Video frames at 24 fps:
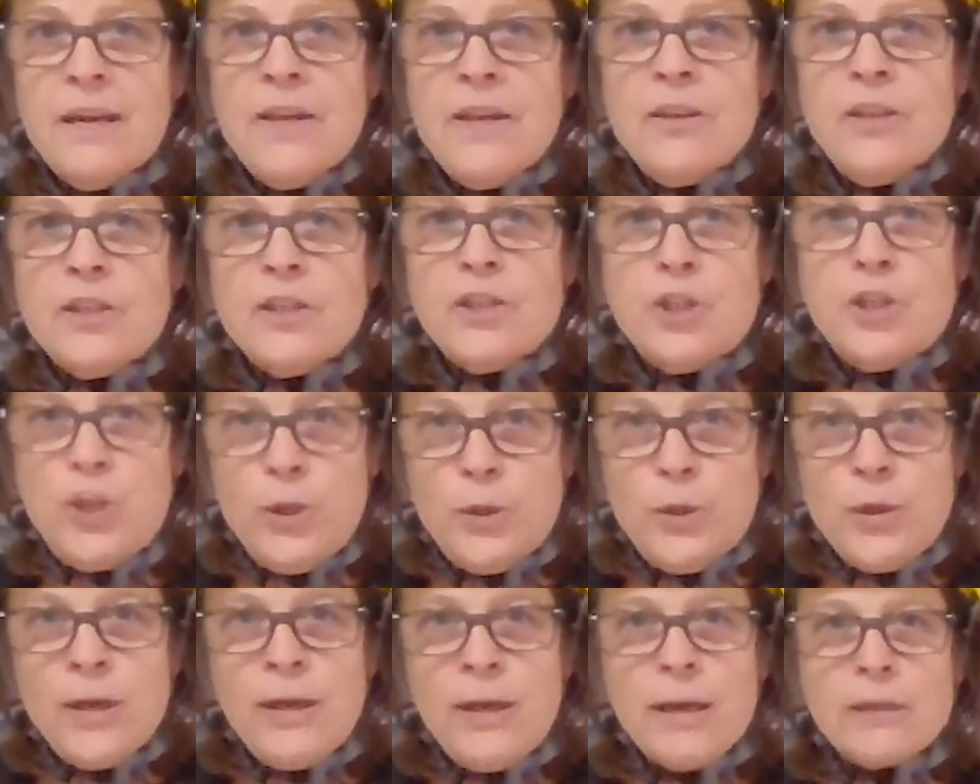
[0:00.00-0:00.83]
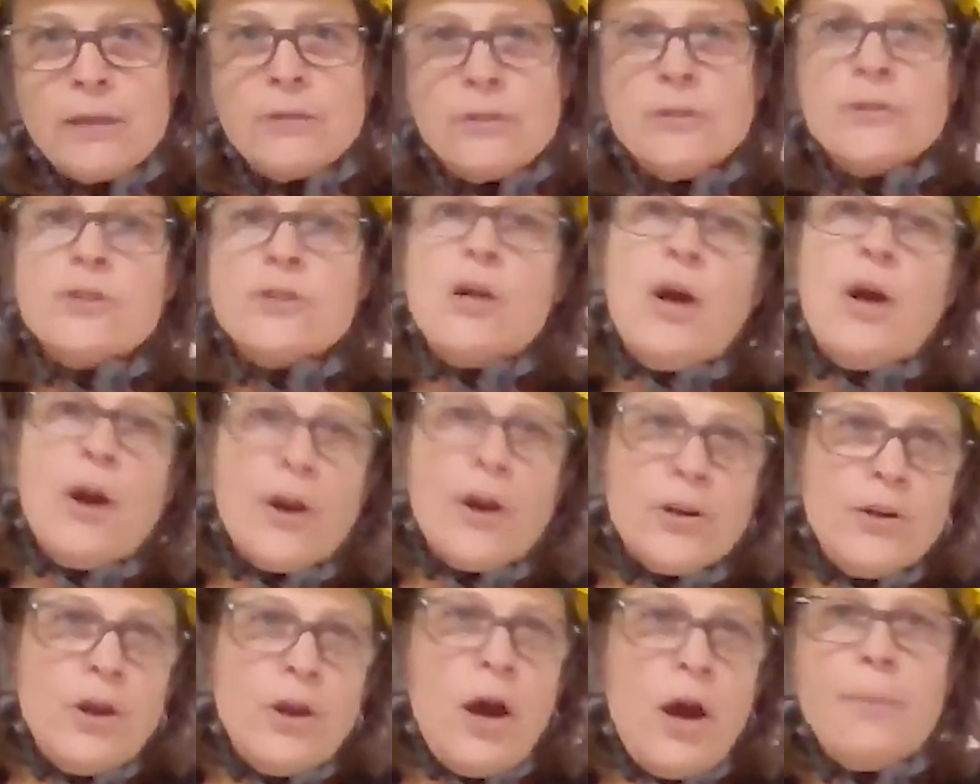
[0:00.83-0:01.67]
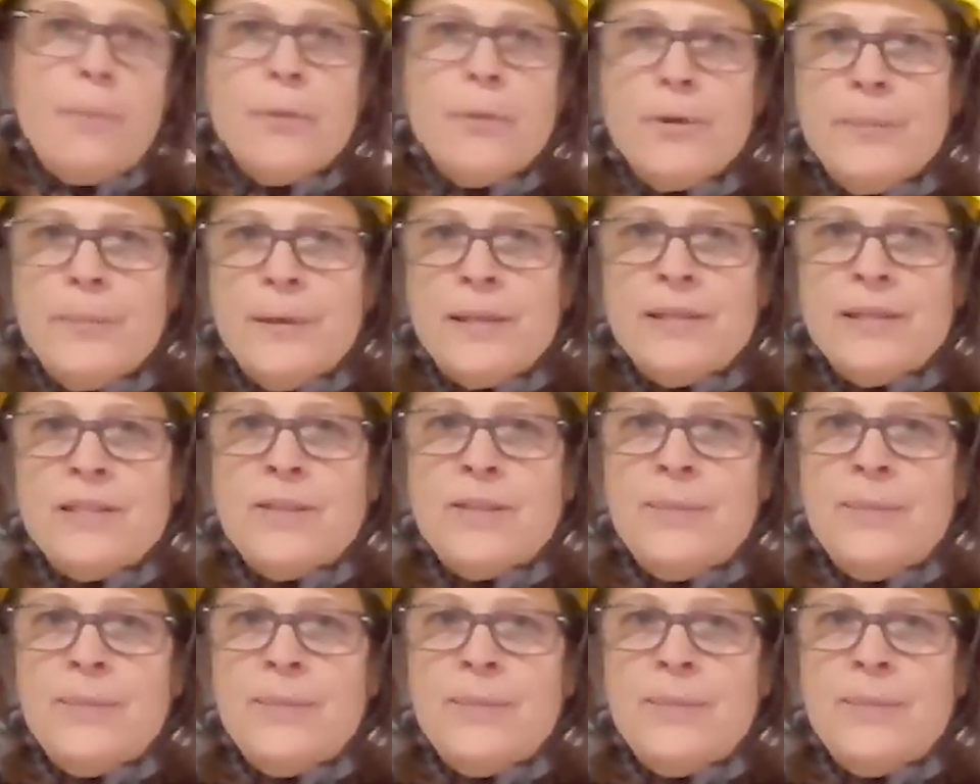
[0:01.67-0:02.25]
that two connectors are not permitted to be